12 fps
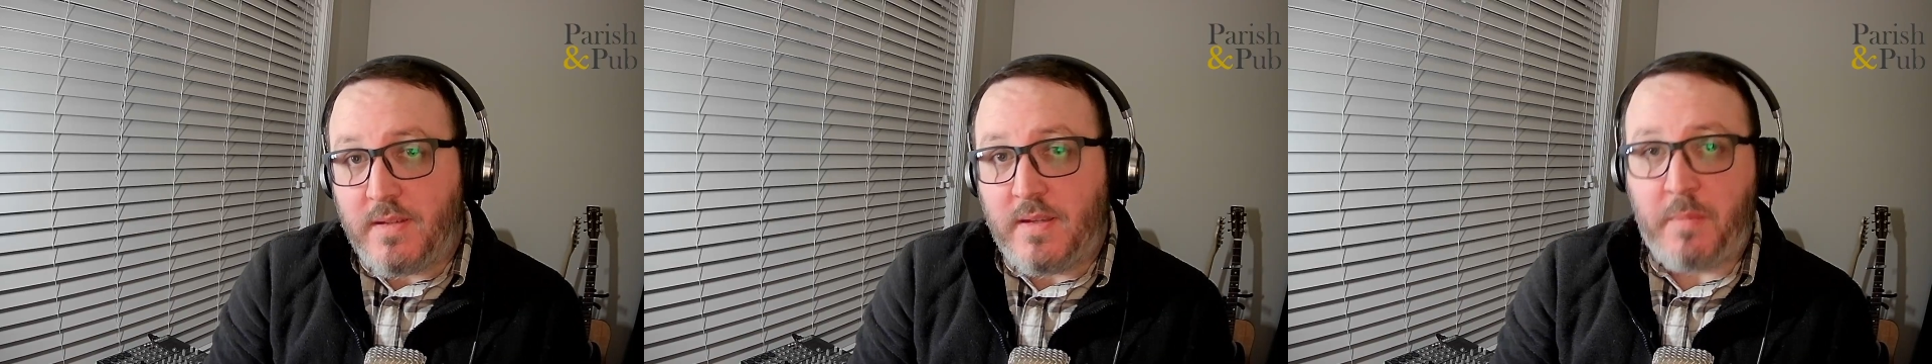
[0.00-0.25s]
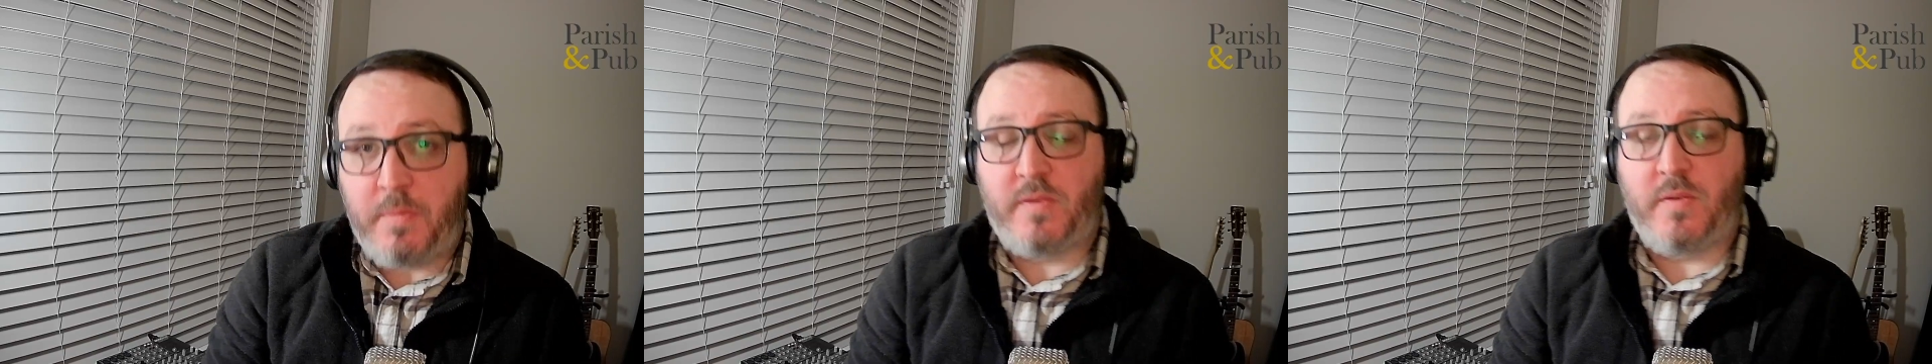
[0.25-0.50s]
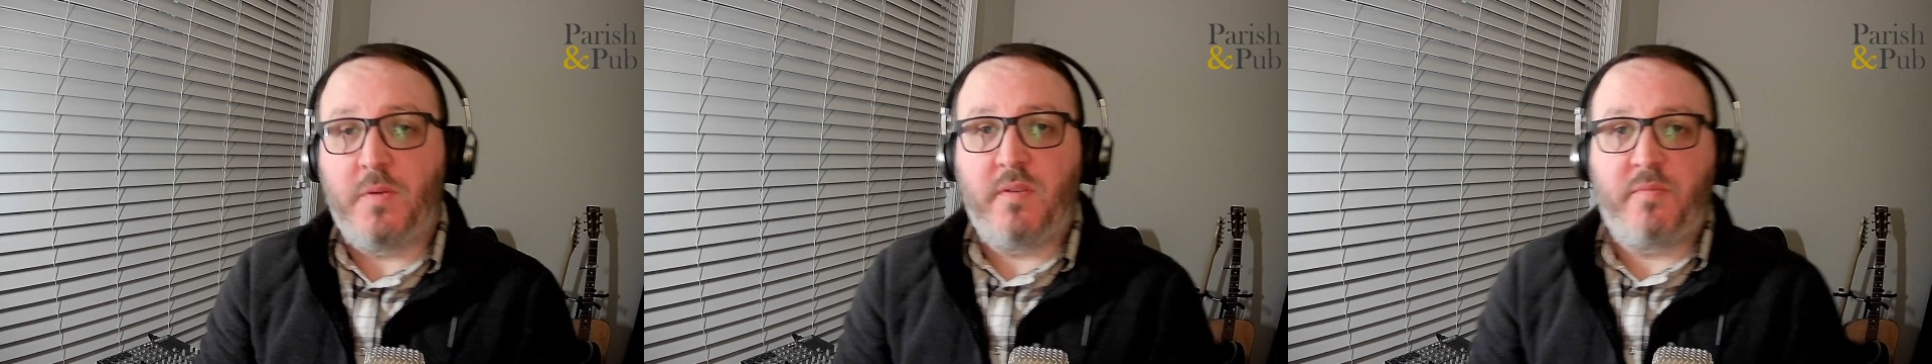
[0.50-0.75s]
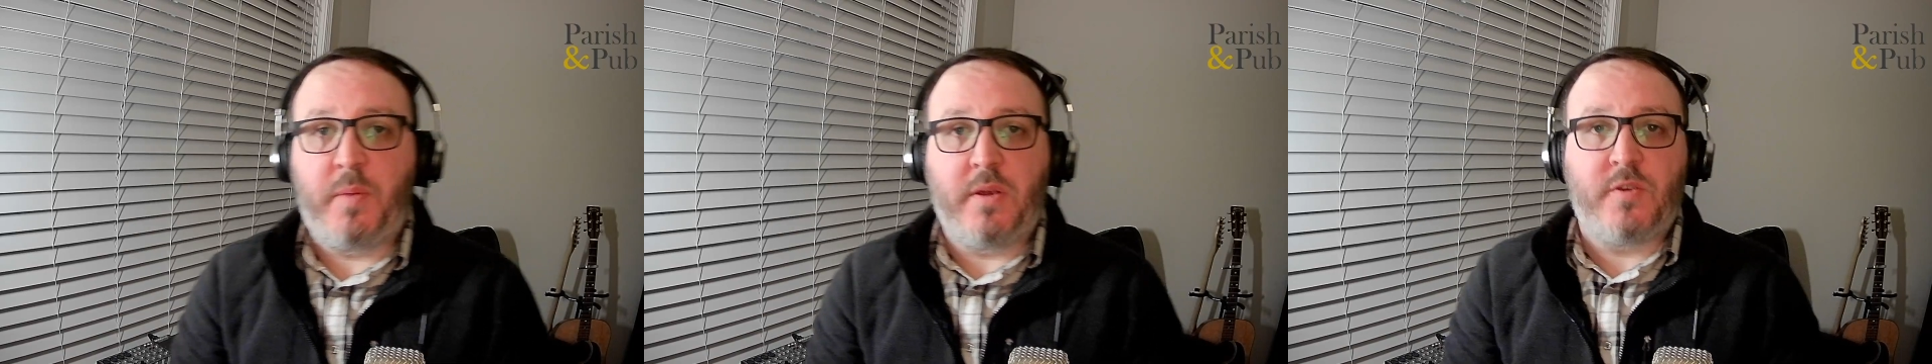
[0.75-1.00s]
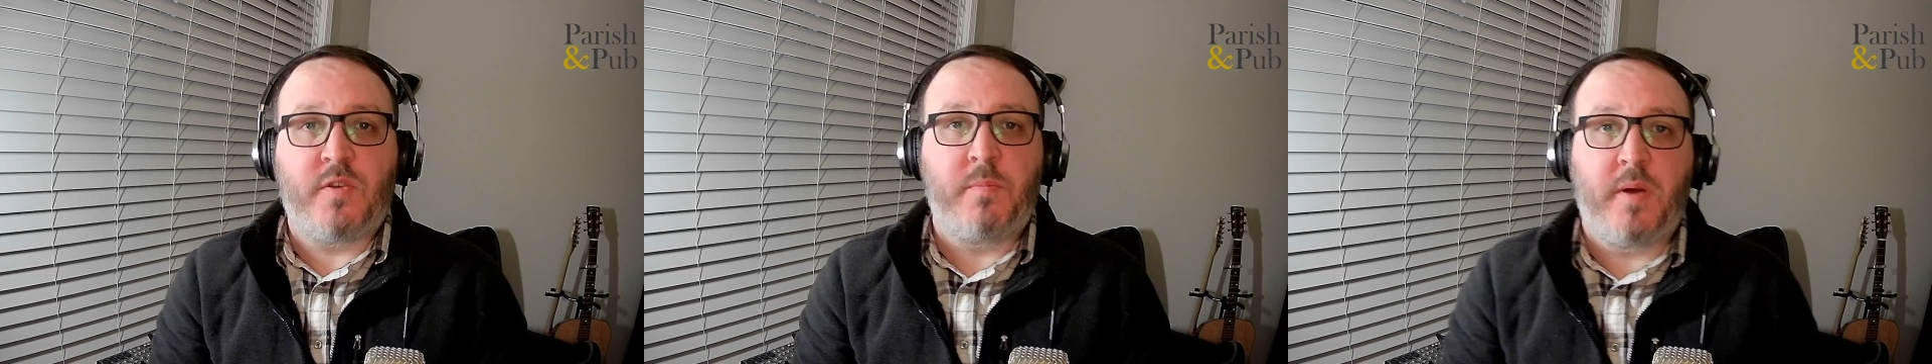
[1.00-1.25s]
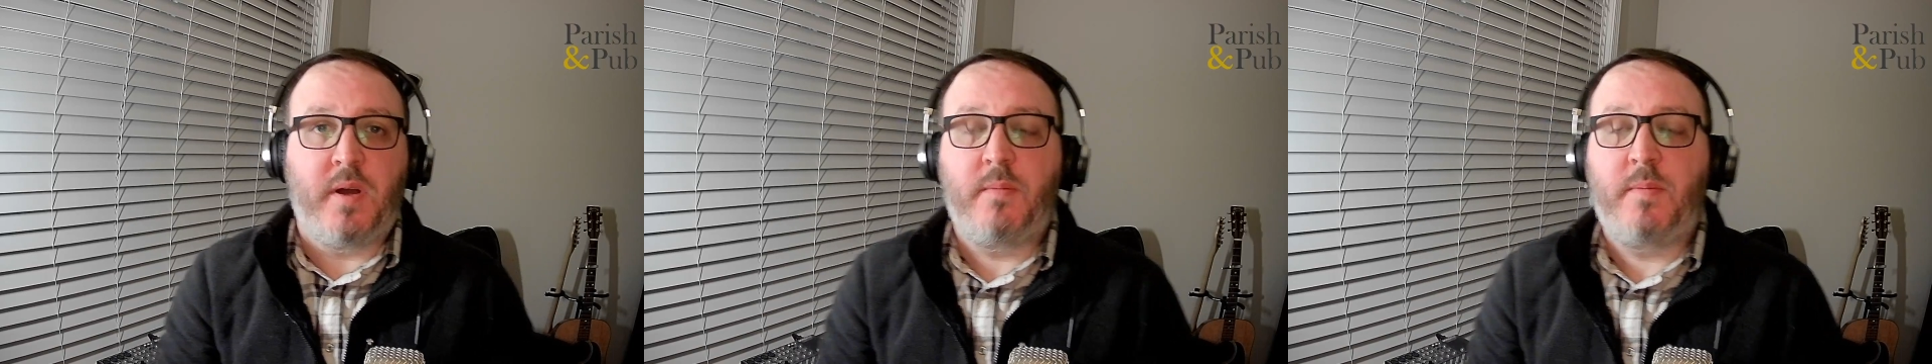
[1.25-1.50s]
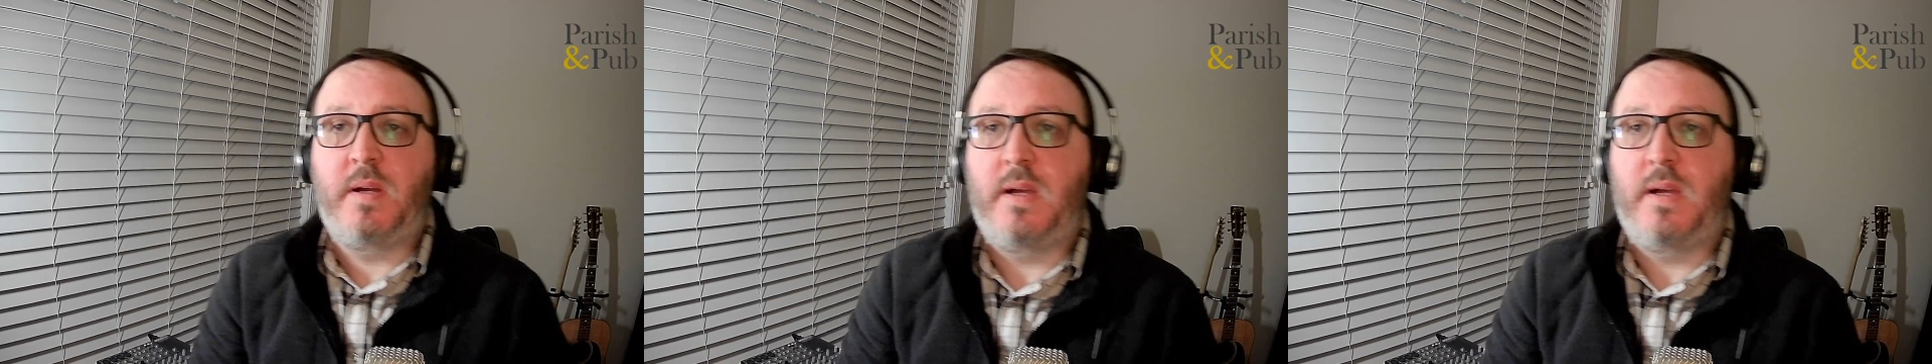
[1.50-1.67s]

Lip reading: episode of Parish and Pub.